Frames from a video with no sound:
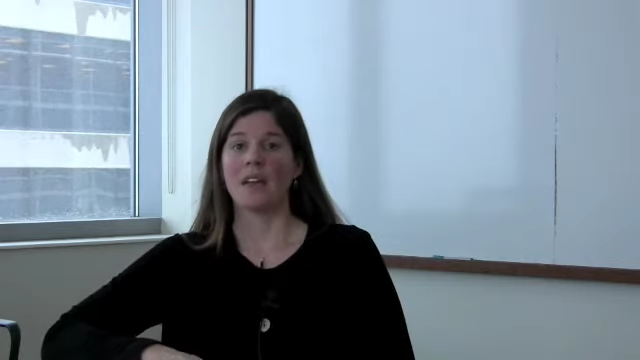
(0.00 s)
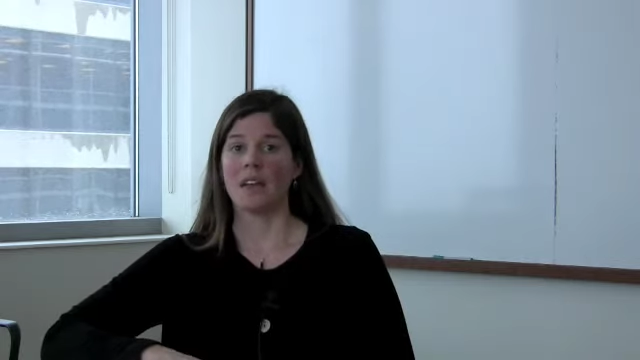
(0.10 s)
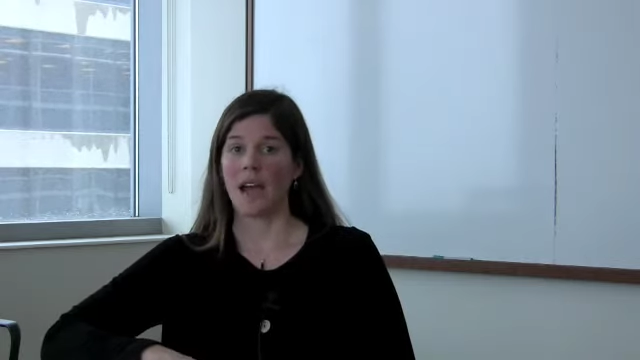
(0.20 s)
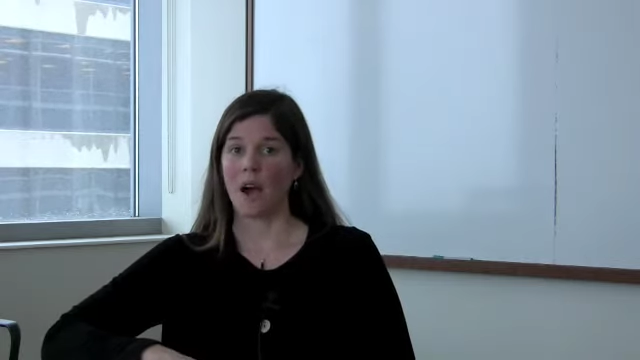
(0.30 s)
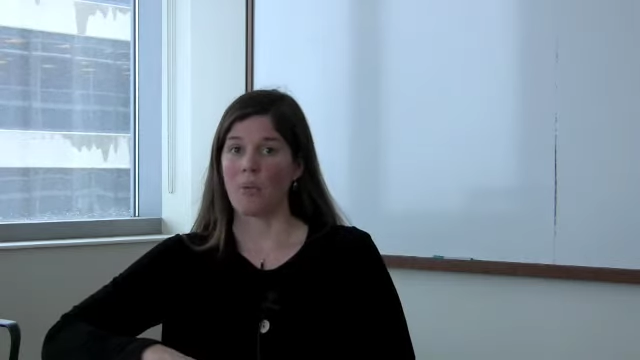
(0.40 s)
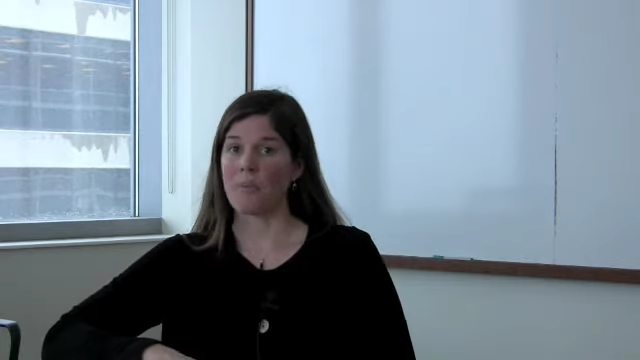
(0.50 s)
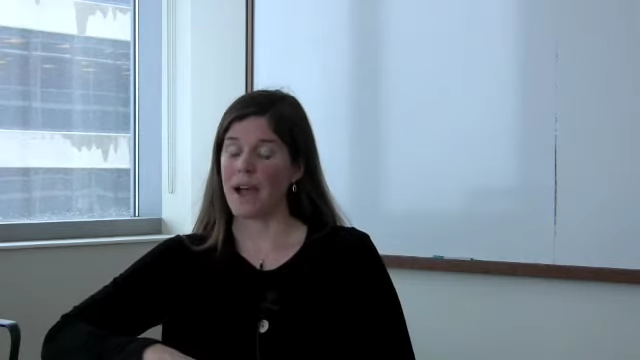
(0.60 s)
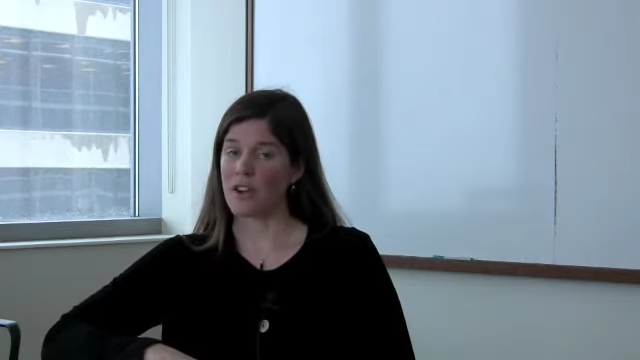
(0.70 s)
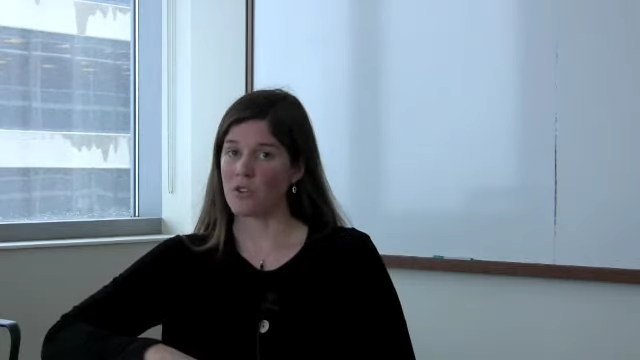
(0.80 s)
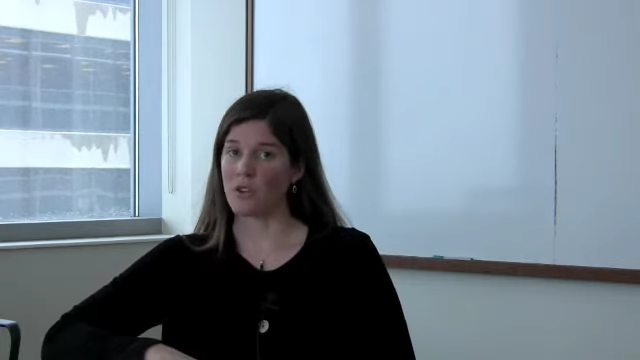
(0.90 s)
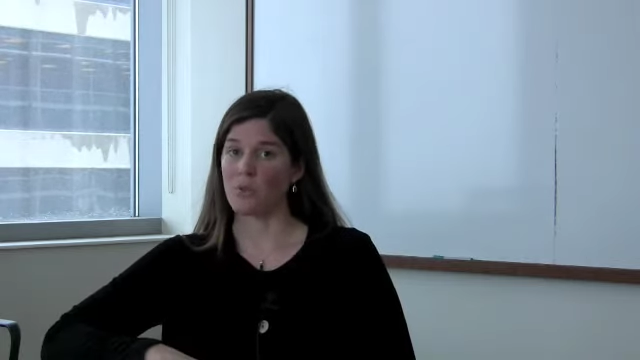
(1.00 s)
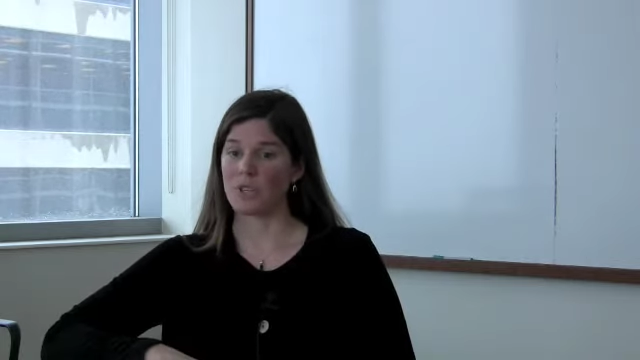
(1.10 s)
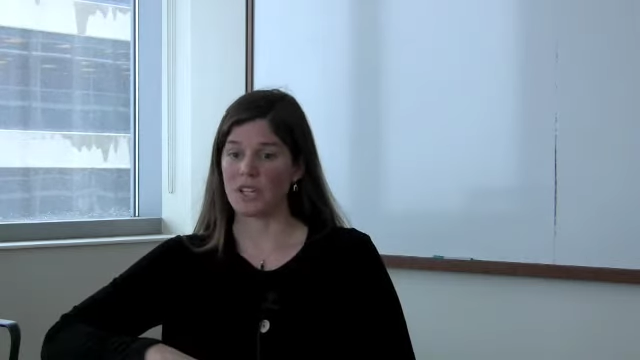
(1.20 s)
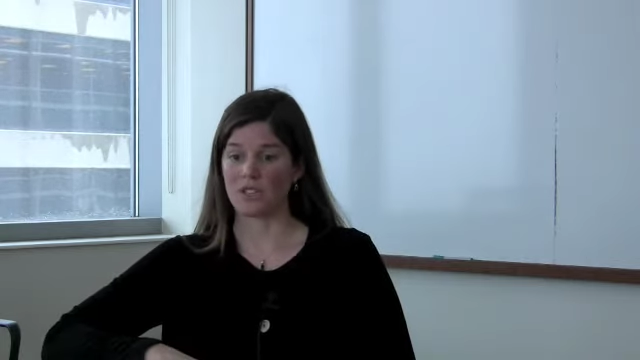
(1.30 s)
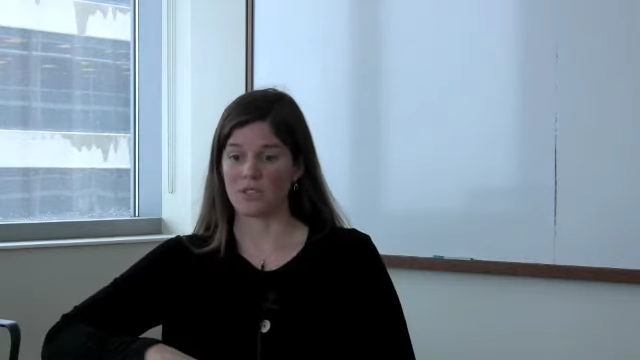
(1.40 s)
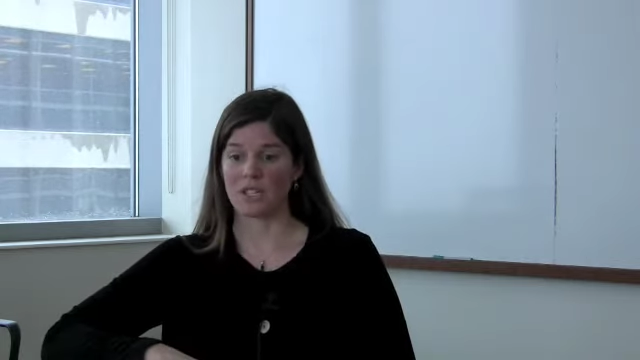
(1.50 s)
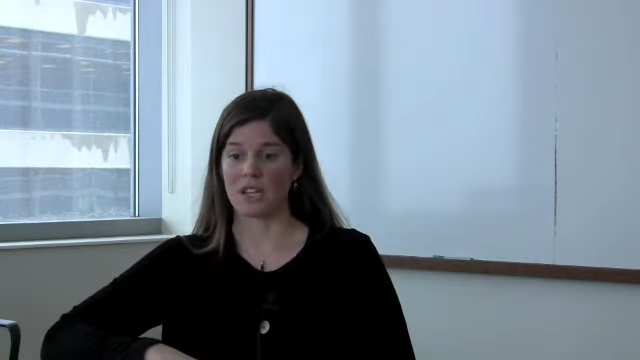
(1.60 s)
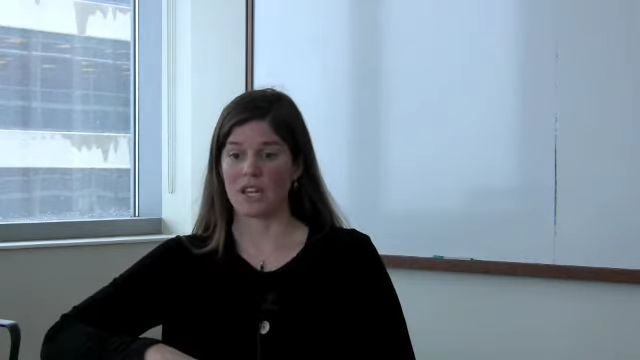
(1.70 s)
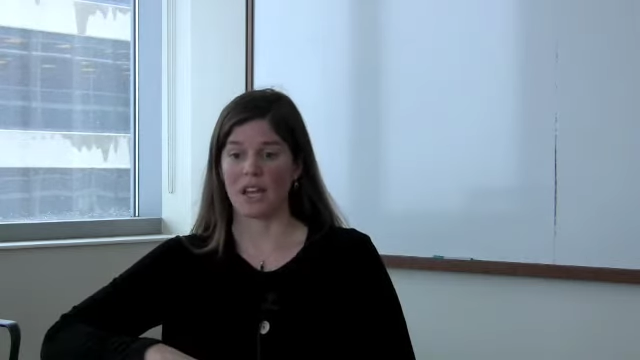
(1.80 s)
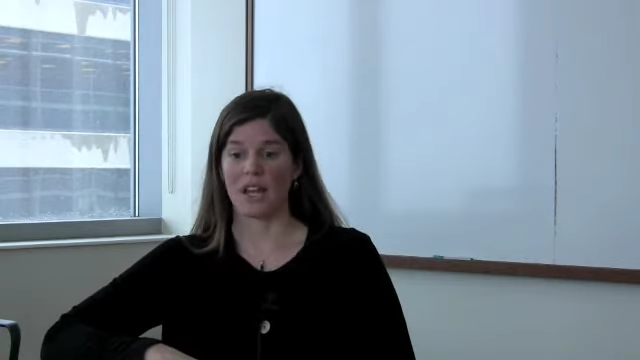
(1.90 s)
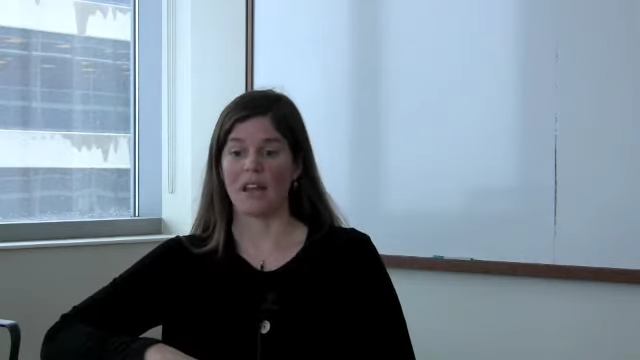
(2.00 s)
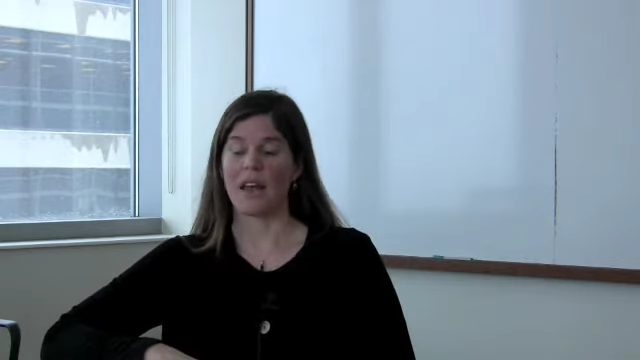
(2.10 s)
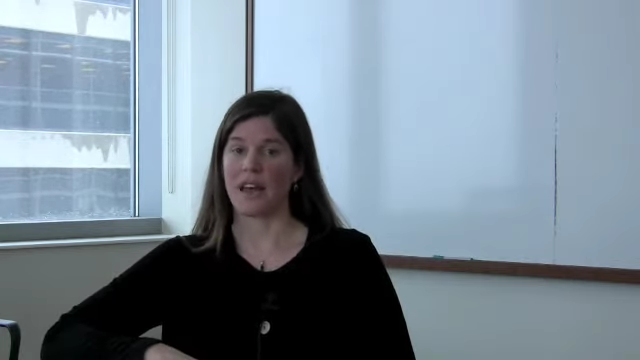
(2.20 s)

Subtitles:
Now, my group was interested in